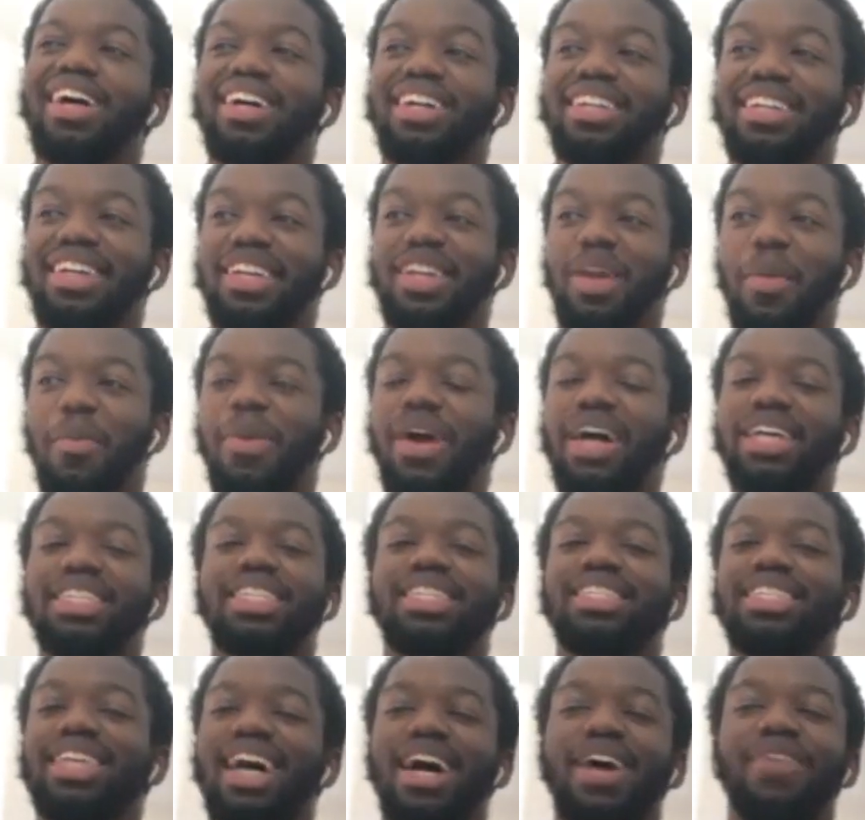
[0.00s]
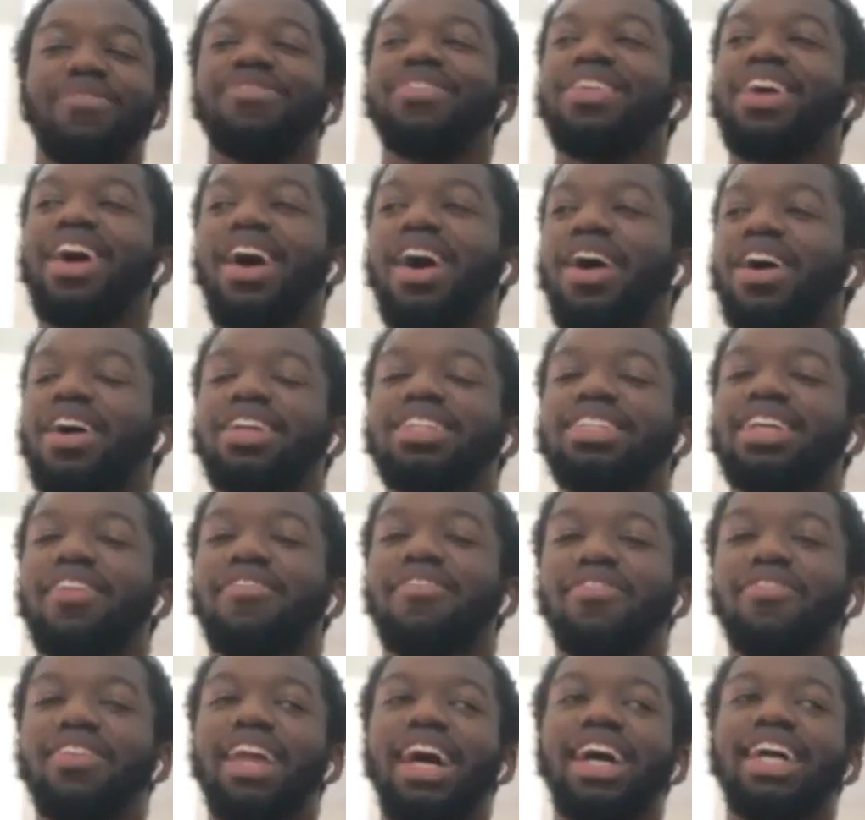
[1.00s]
in the present time now, because
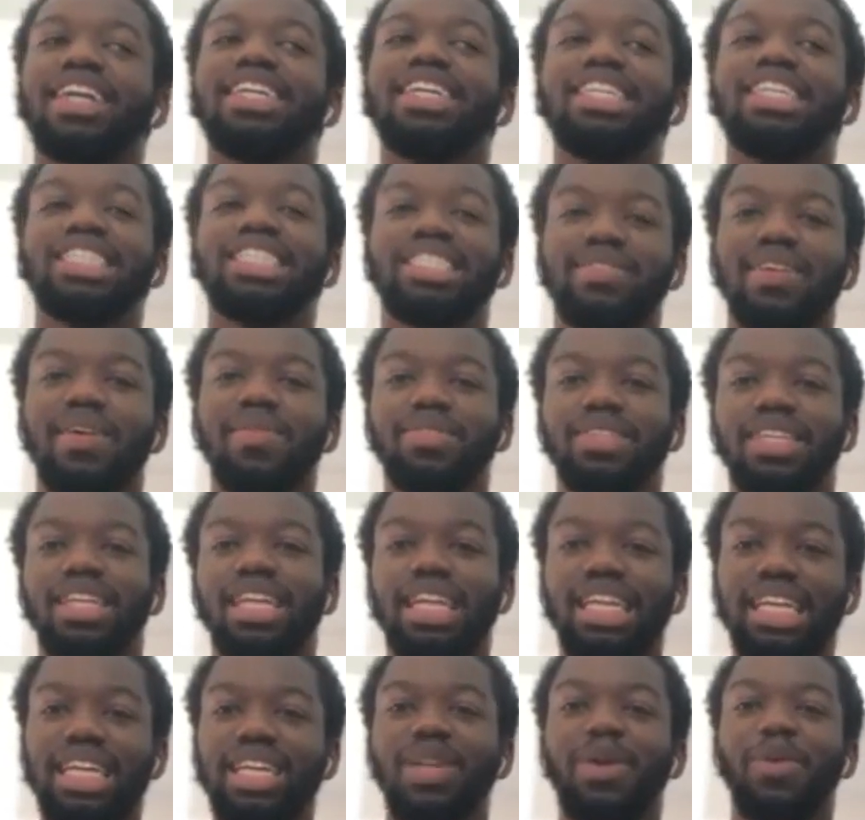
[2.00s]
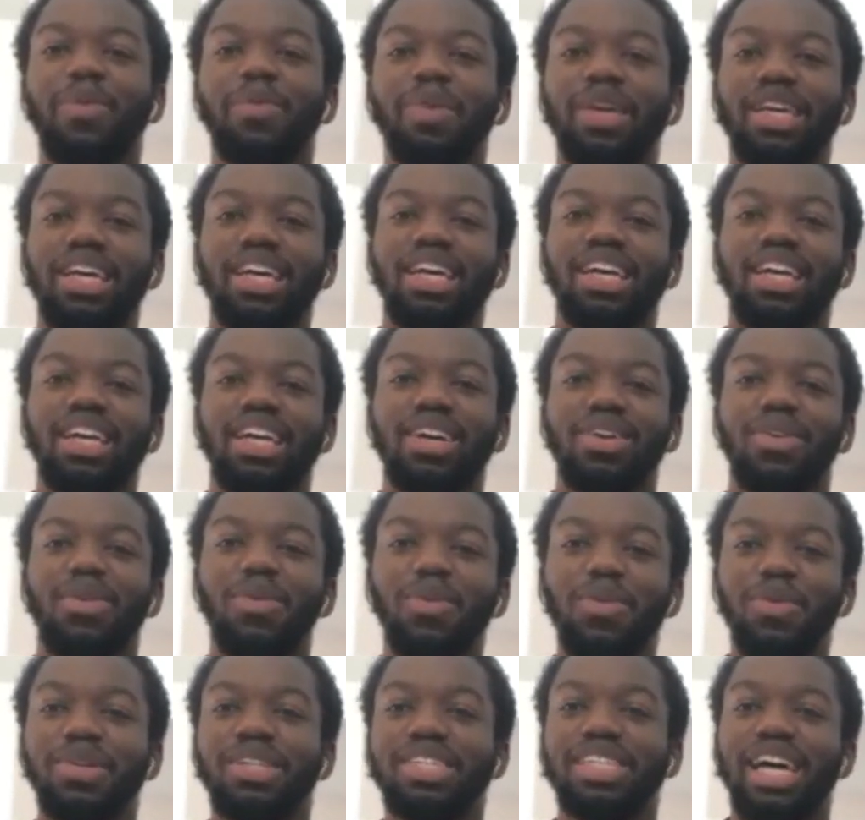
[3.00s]
I feel like he needs to be able to lean on me
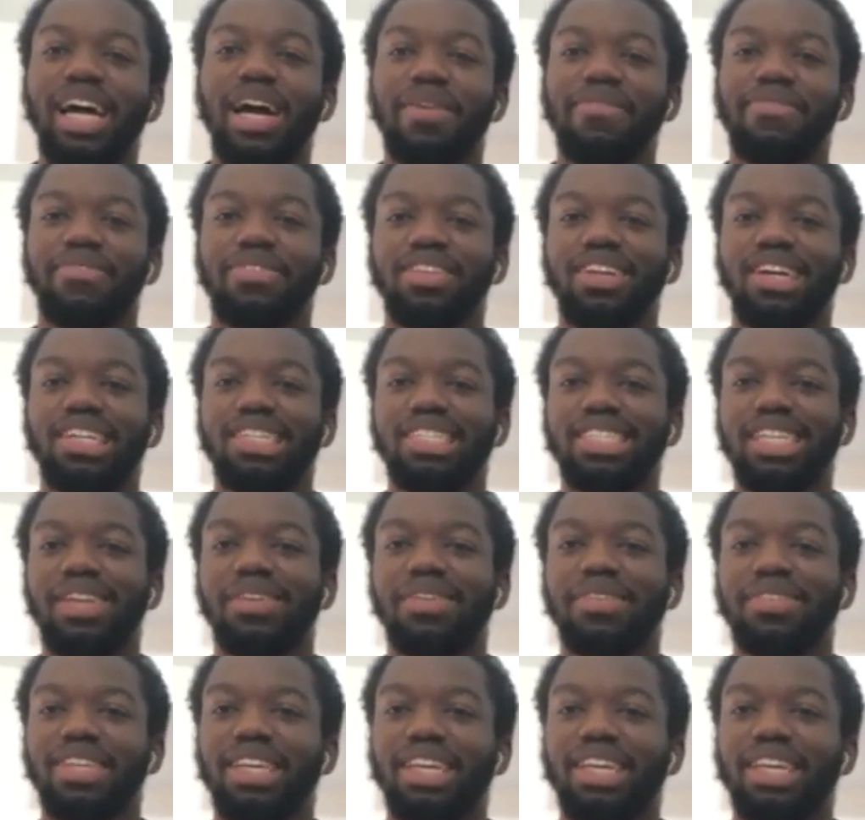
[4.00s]
all the time. You understand what I'm saying?